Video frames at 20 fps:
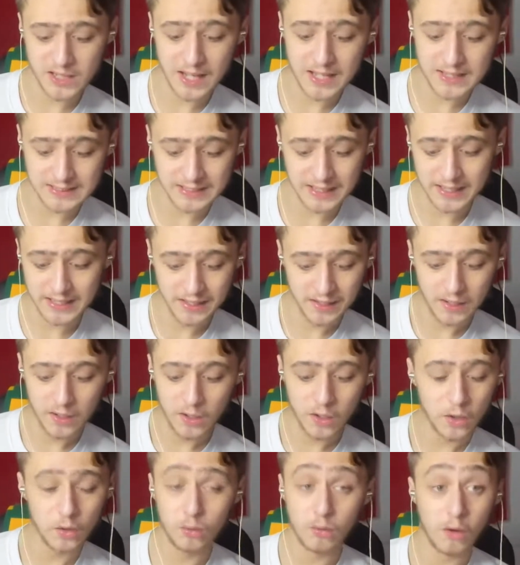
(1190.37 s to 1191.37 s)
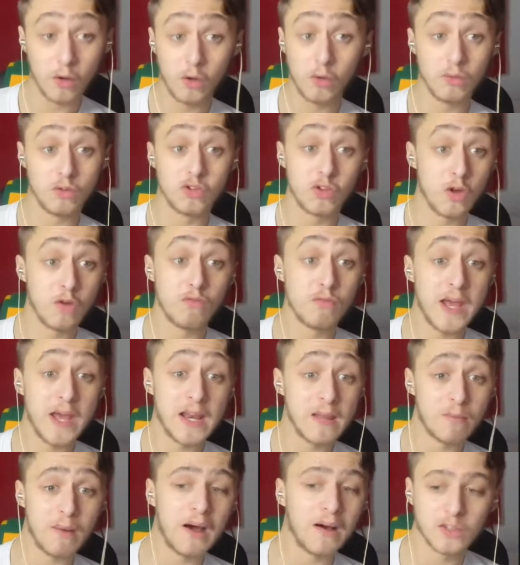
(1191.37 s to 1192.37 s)
Eze who's doing
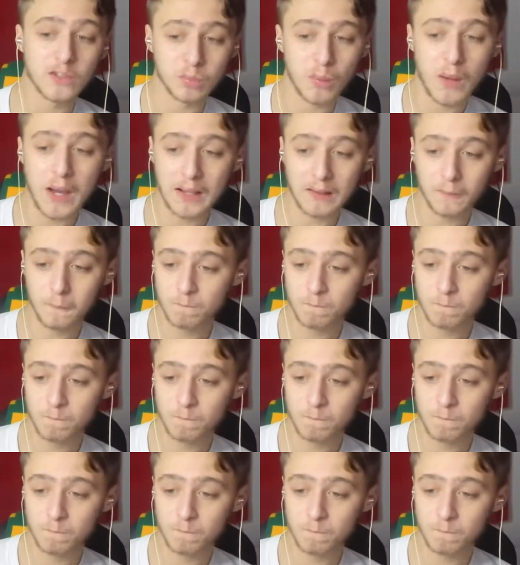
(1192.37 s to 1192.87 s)
really well as well.